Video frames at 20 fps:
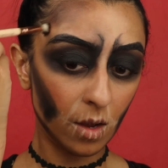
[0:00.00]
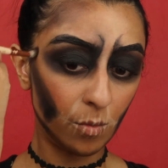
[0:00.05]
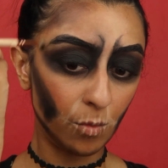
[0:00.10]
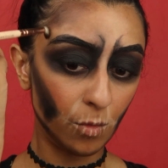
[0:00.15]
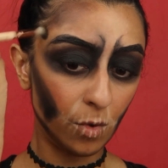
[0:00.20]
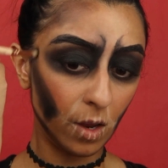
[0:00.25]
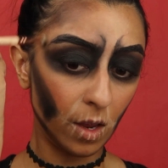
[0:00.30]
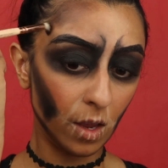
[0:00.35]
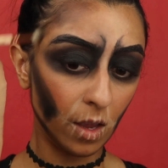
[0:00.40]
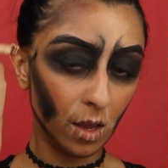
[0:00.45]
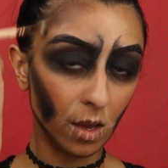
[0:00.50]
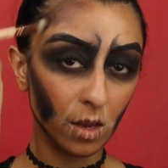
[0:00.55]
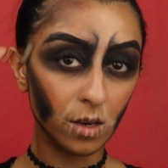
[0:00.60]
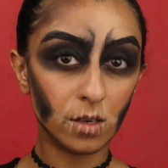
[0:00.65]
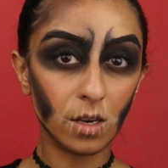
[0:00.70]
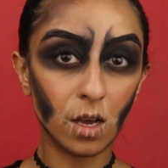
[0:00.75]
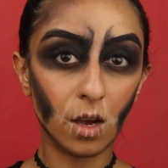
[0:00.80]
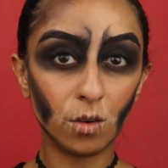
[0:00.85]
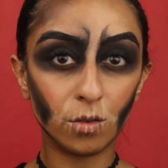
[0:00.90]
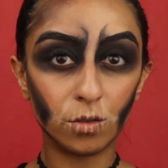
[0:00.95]
I'm bringing
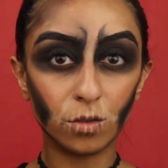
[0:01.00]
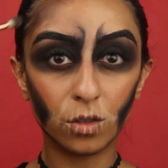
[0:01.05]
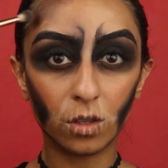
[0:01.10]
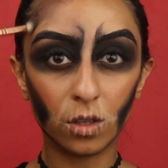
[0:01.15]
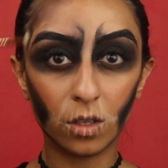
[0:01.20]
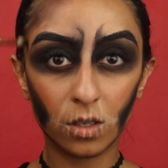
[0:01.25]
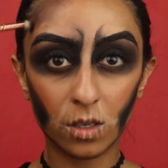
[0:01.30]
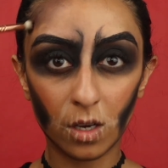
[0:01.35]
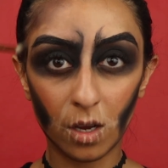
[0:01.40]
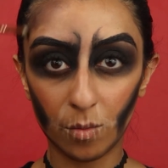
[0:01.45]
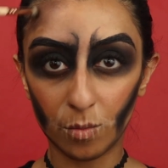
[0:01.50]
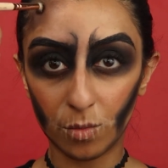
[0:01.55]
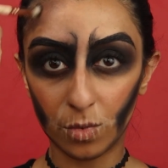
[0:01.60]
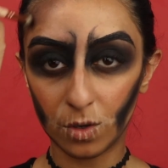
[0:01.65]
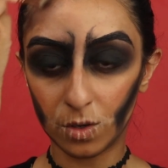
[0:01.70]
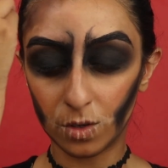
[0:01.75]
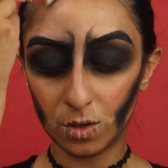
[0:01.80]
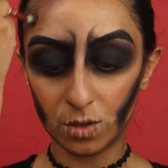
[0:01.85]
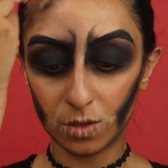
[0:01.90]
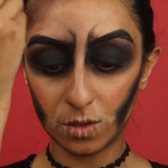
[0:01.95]
it down to the
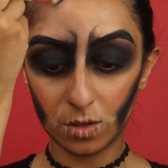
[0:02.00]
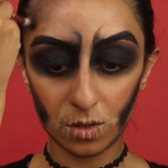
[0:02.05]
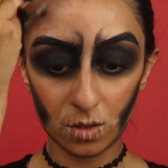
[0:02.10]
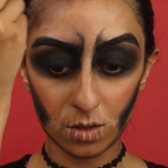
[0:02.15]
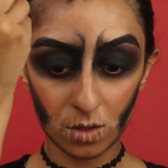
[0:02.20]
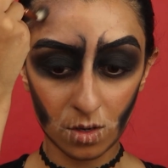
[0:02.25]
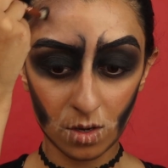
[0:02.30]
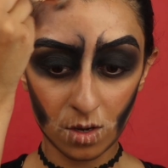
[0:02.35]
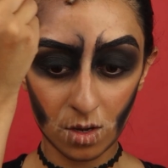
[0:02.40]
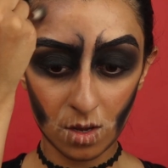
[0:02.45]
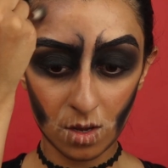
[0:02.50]
temples.